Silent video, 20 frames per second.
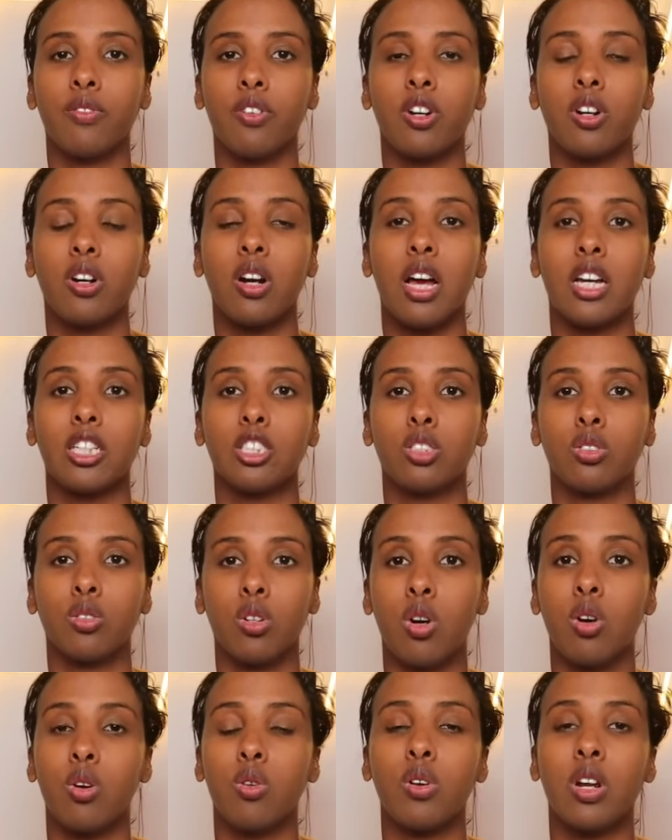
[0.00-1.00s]
of her has
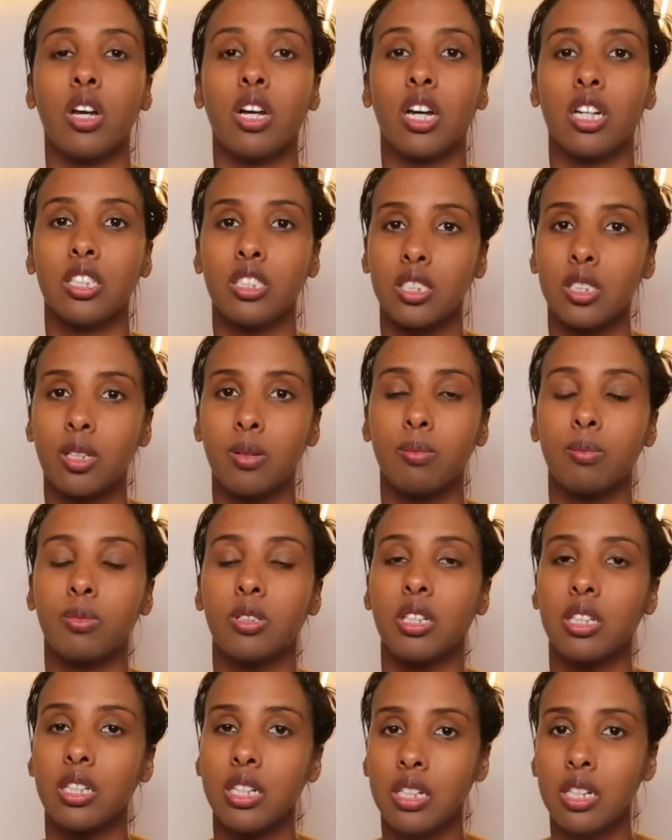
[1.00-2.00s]
grown accustomed
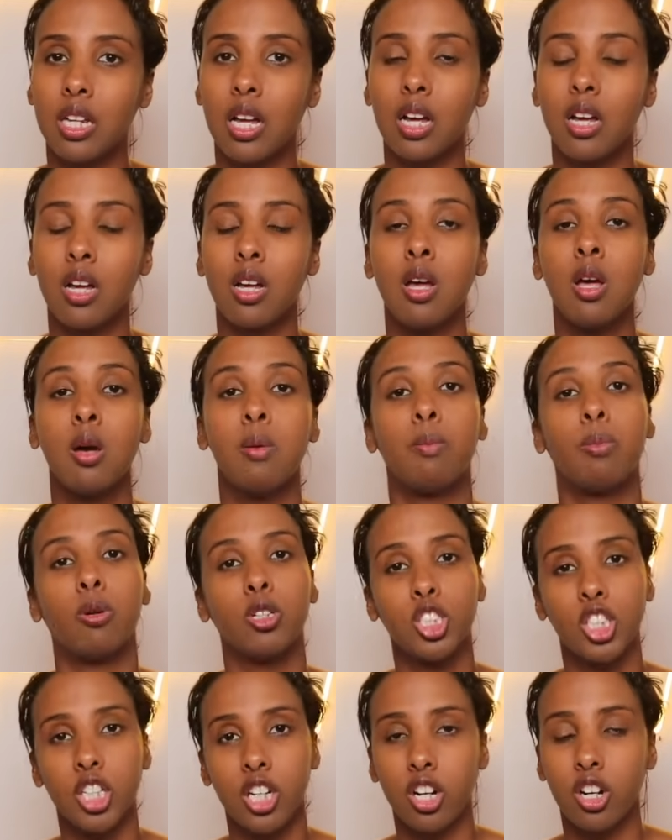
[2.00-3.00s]
to Lila,
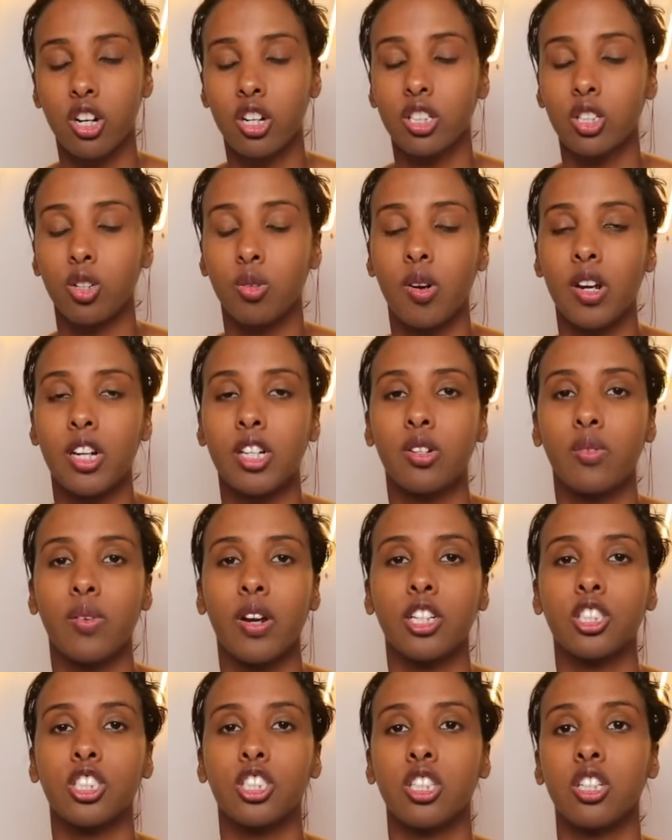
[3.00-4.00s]
pushing her in the right
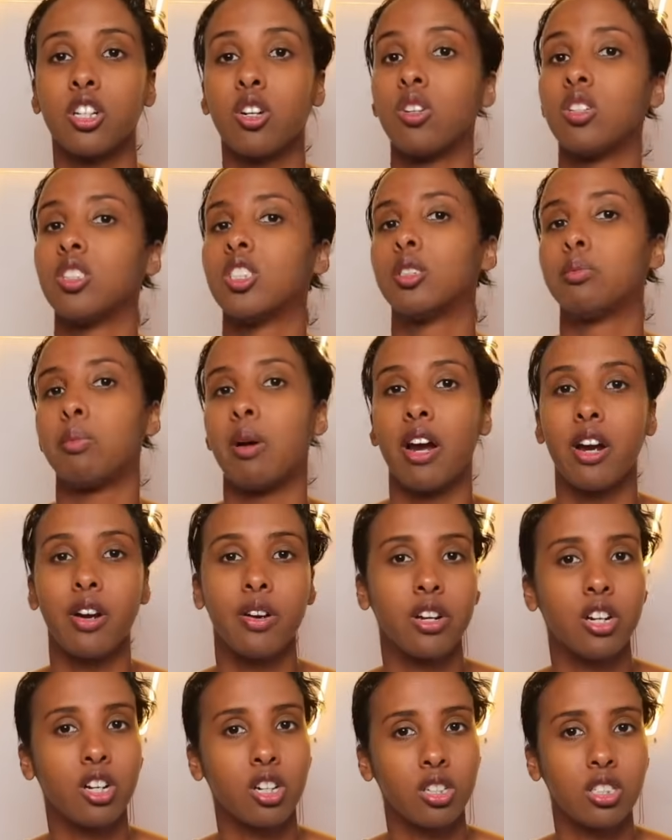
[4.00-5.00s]
direction or
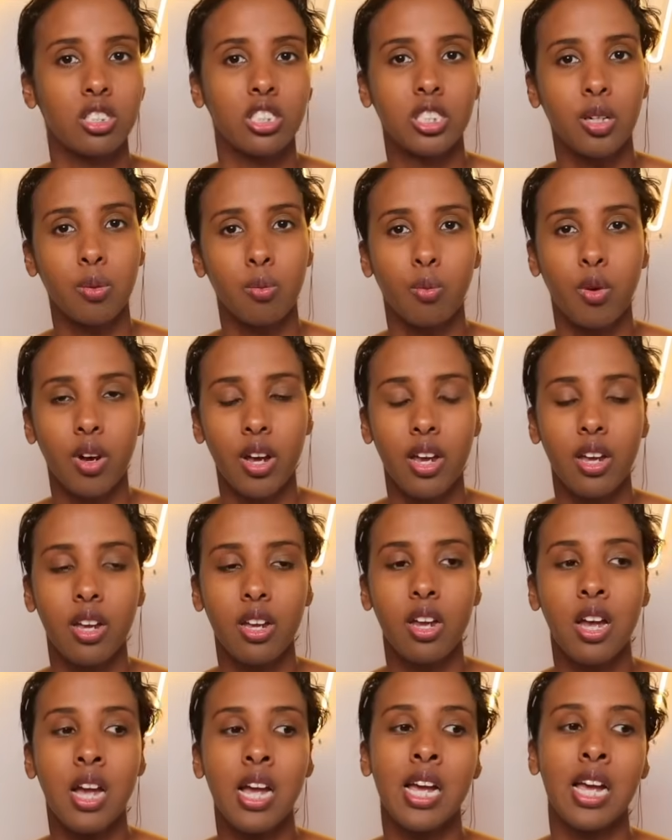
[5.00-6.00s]
inspiring her in some way.
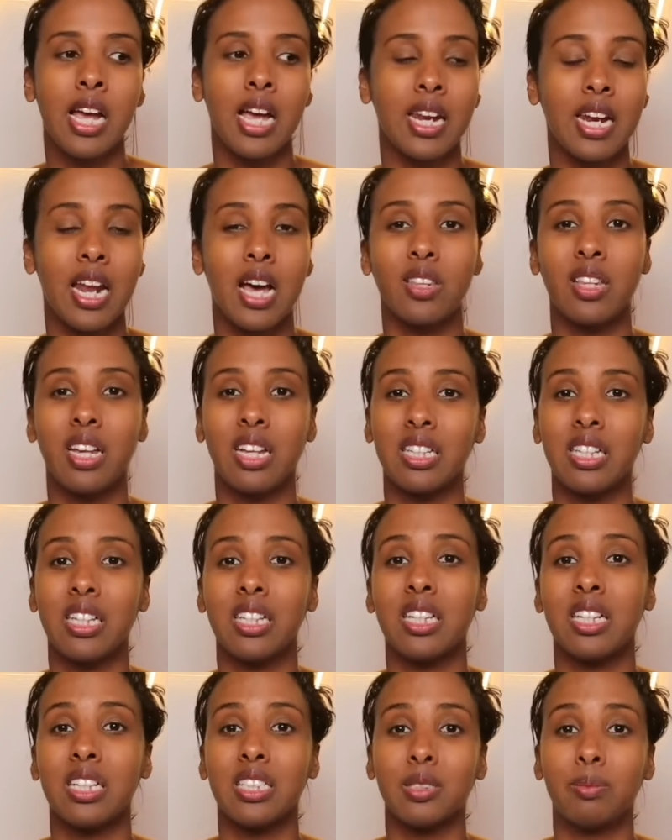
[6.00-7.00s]
And now that
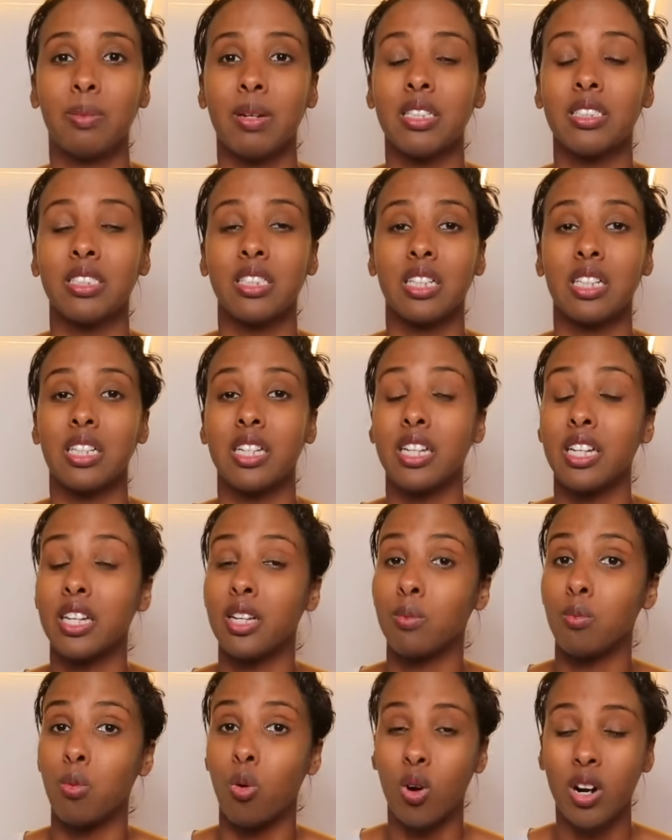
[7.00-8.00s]
Lila is basically
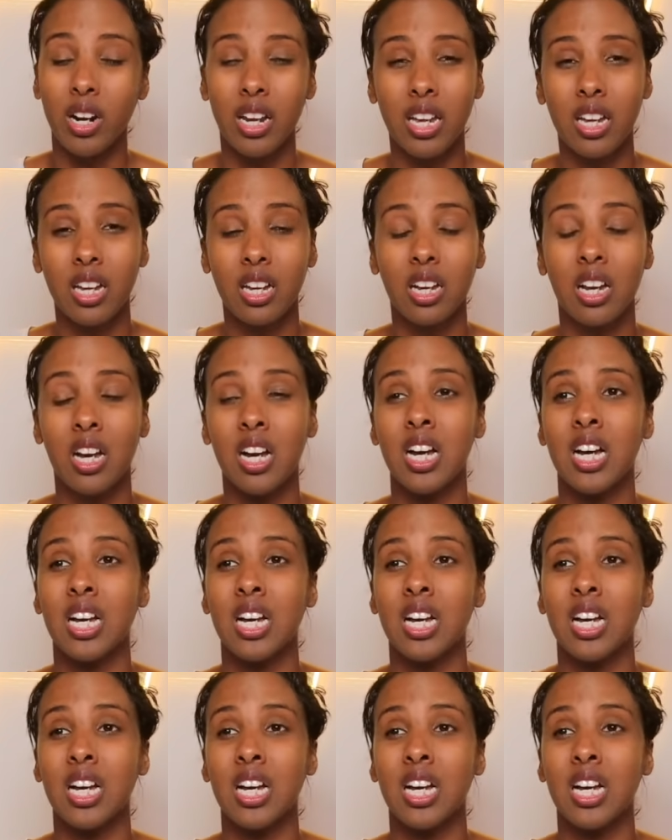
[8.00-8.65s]
in mourning,